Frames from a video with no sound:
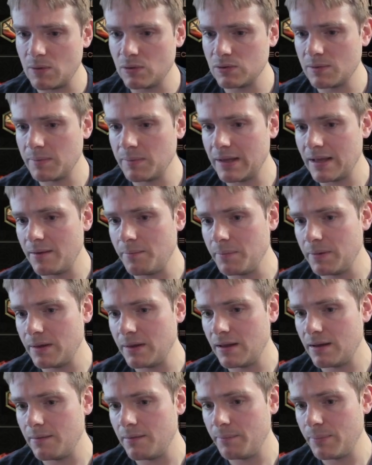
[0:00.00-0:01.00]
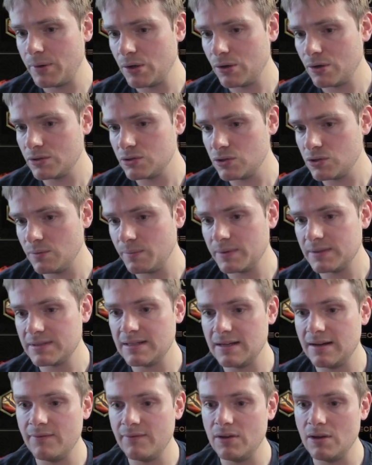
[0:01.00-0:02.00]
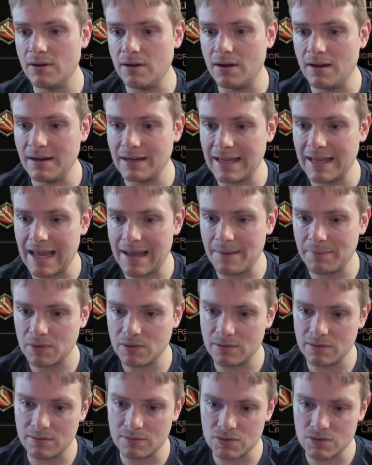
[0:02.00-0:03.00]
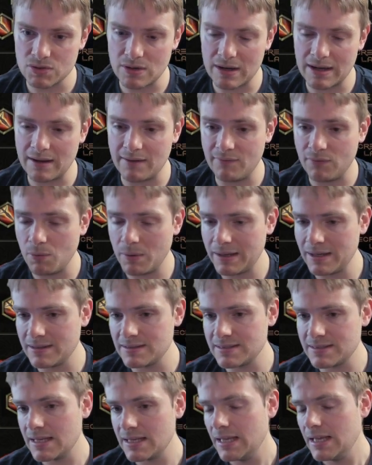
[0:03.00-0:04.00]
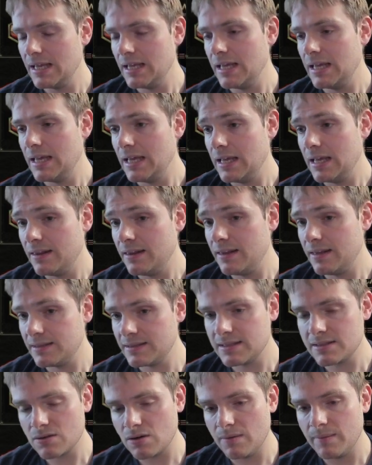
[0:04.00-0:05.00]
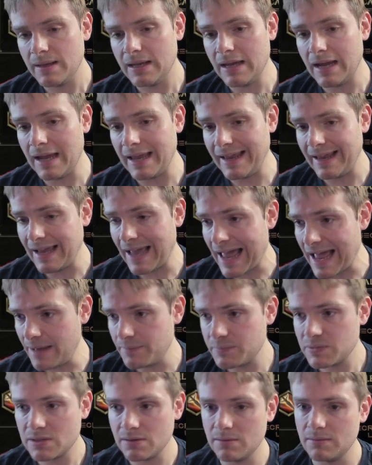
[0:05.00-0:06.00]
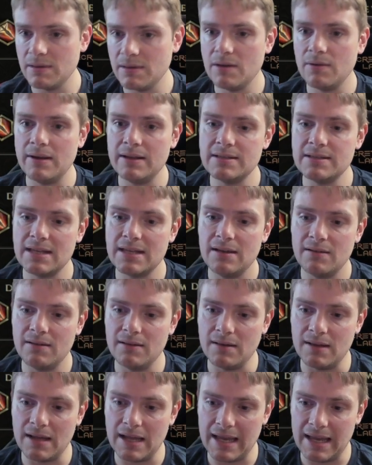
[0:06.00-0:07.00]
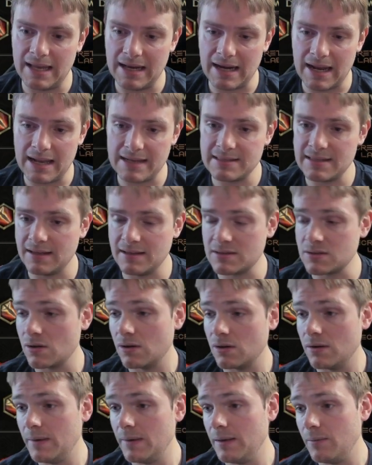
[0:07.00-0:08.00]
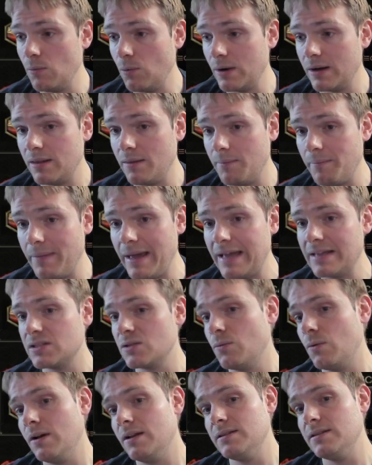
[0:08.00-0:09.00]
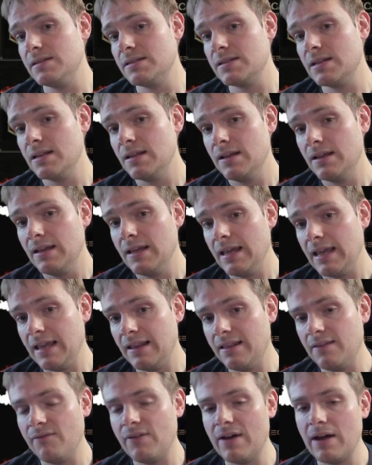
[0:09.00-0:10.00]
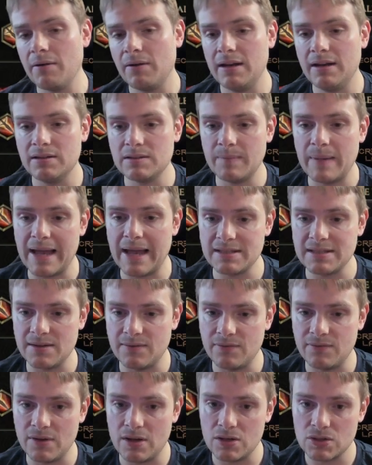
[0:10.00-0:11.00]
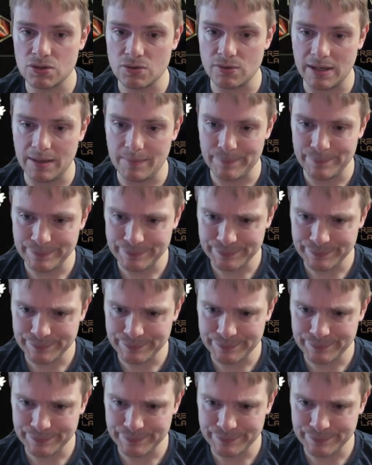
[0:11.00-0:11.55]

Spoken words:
multiplier per 2% of your uncapped critical strike avoidance. This is going to be an absolutely great skill, and I think it's going to be one of the best ones in the Falconer's passive tree.